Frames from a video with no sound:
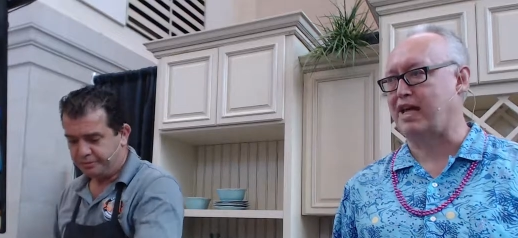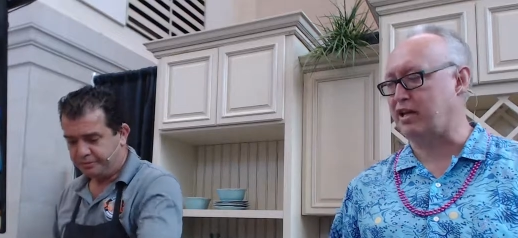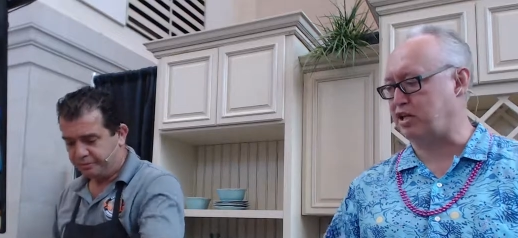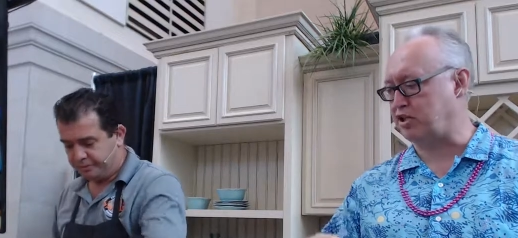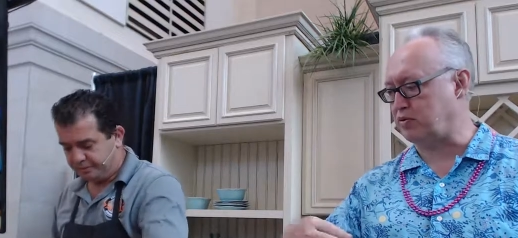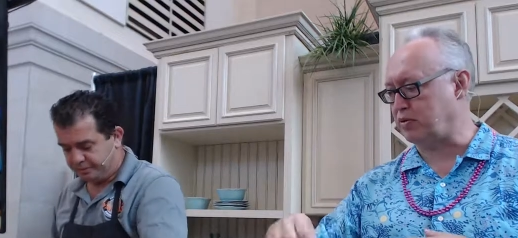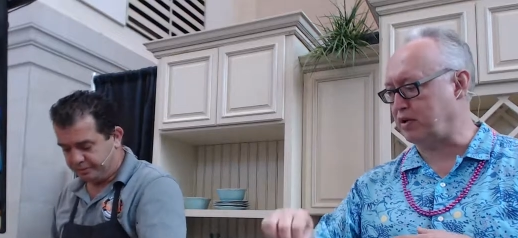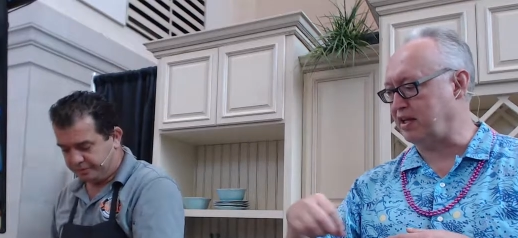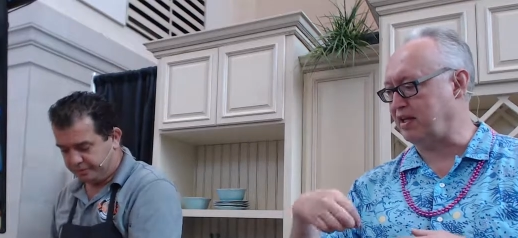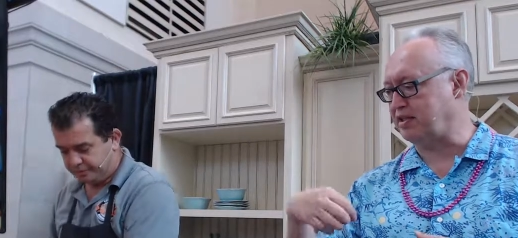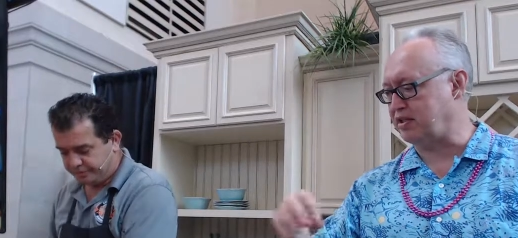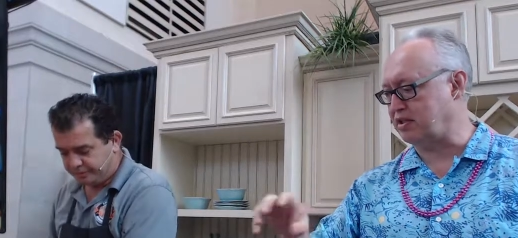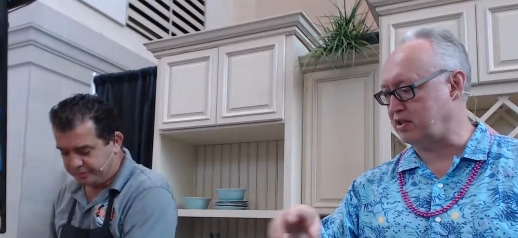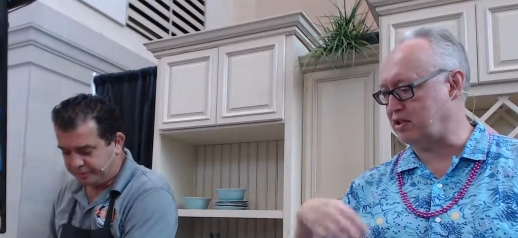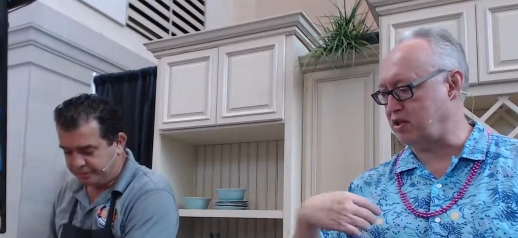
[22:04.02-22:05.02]
Speaker 1: just
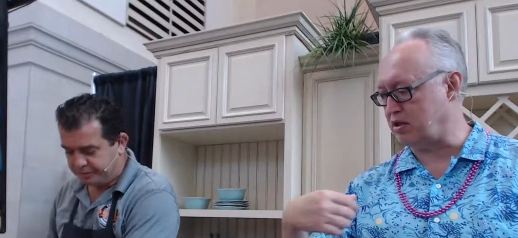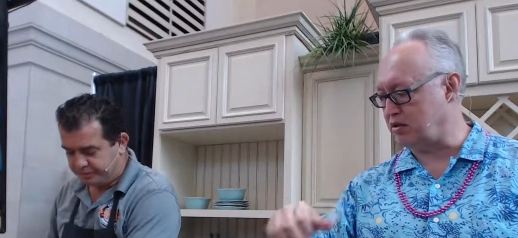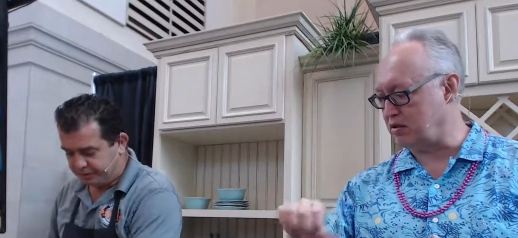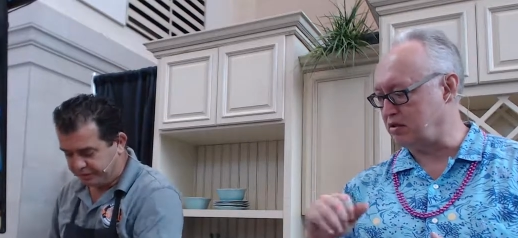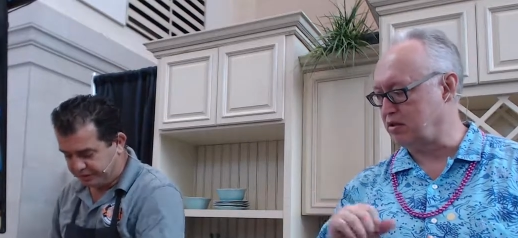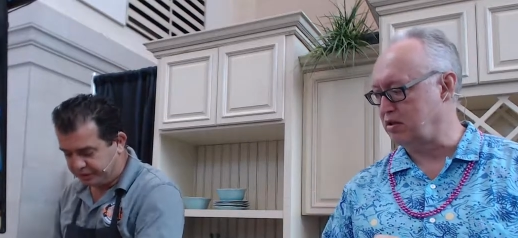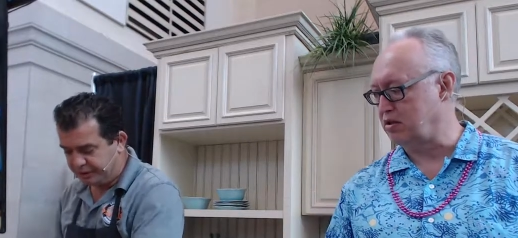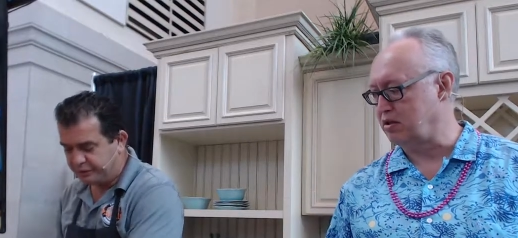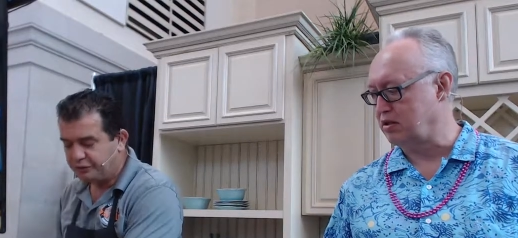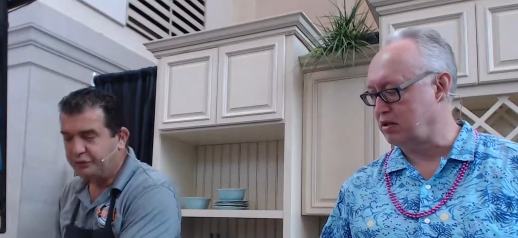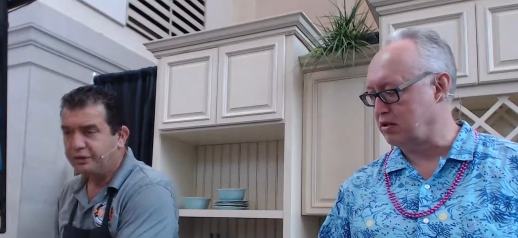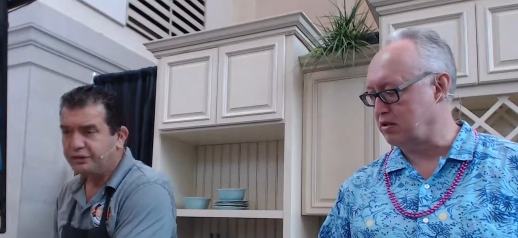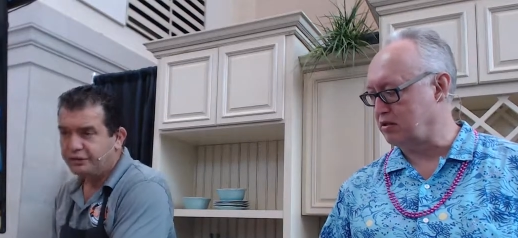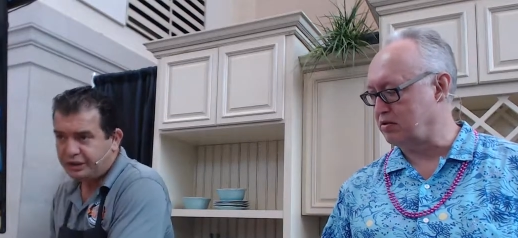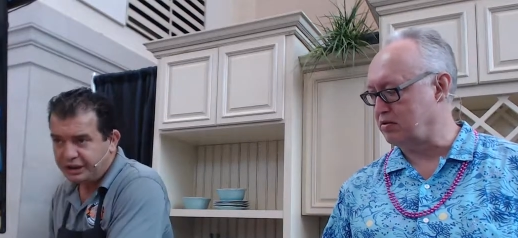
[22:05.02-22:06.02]
releases the.
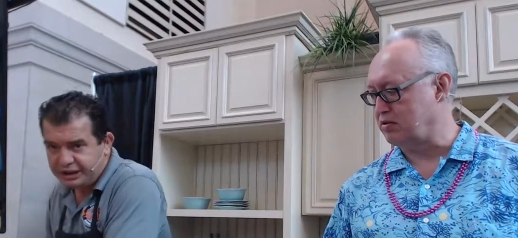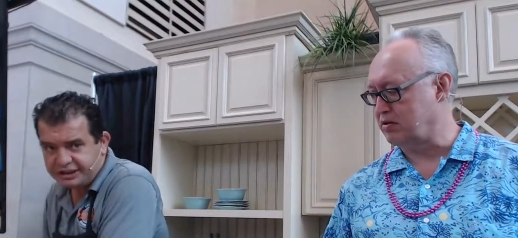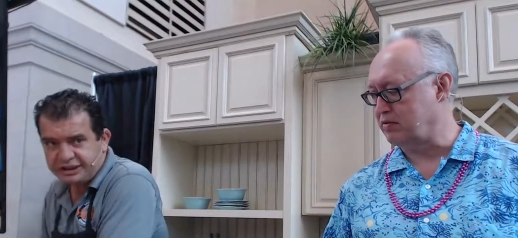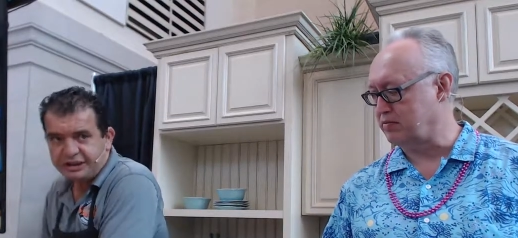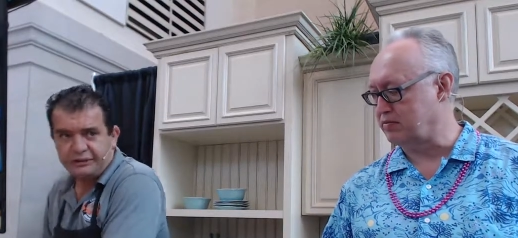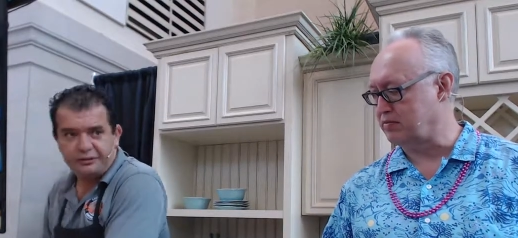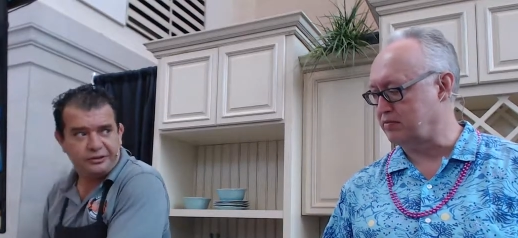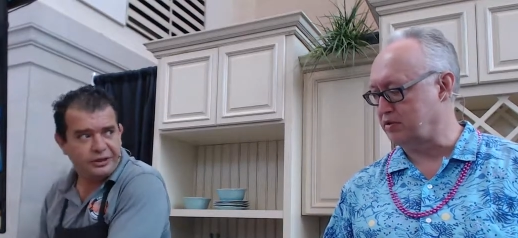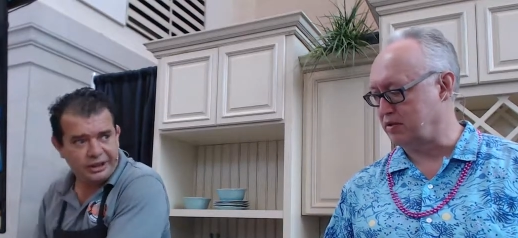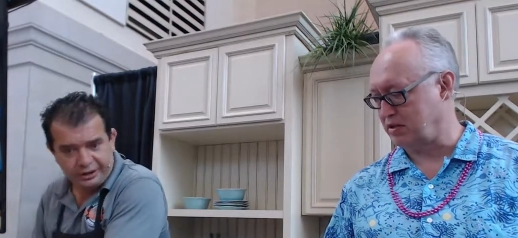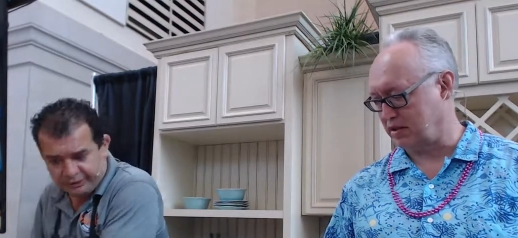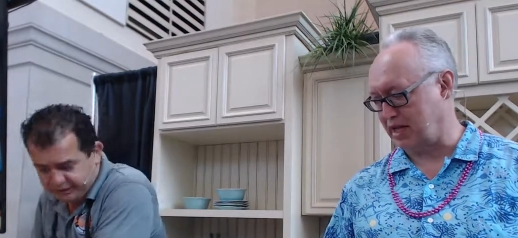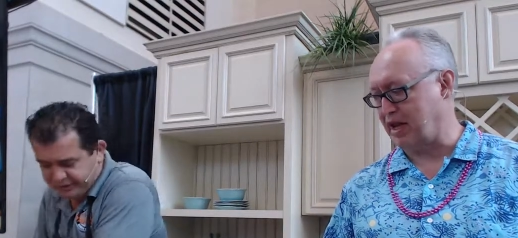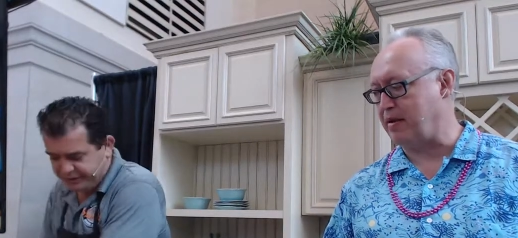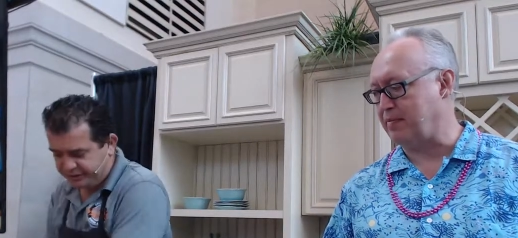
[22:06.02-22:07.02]
Release the flavors. Yep.